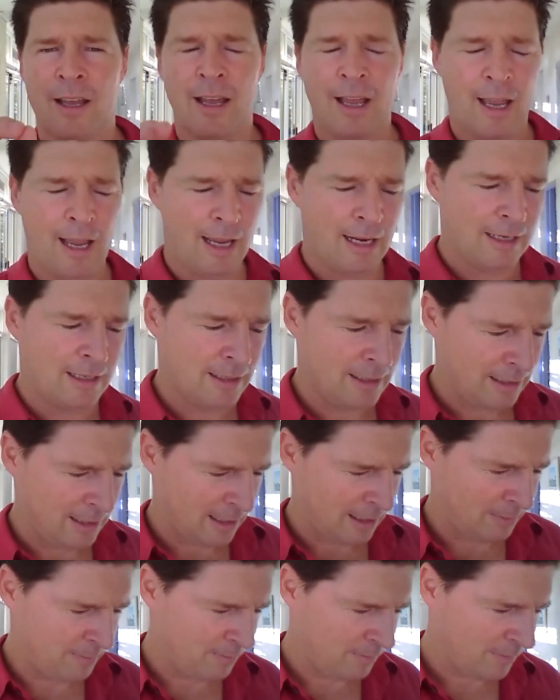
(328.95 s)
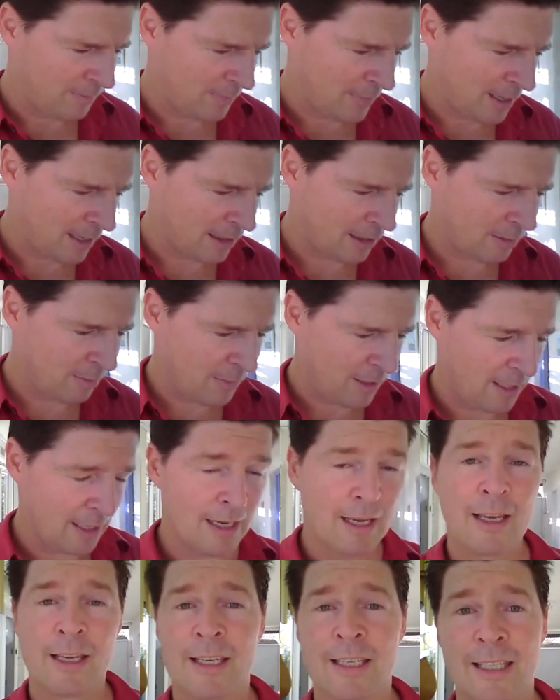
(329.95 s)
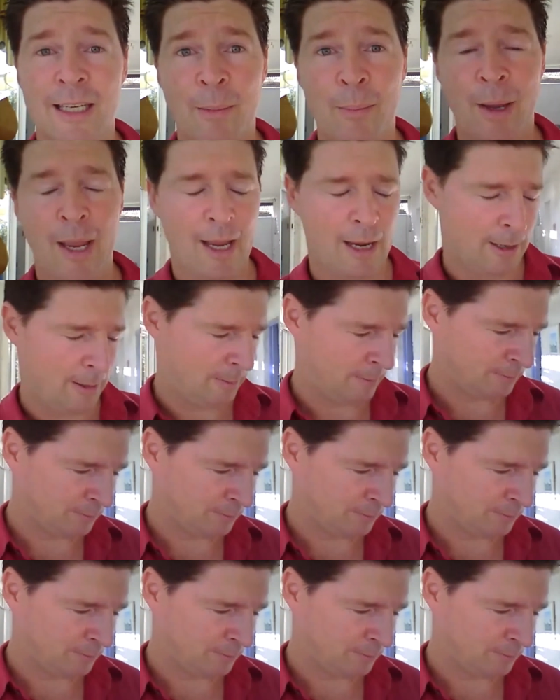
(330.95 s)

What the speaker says: and get them there somehow.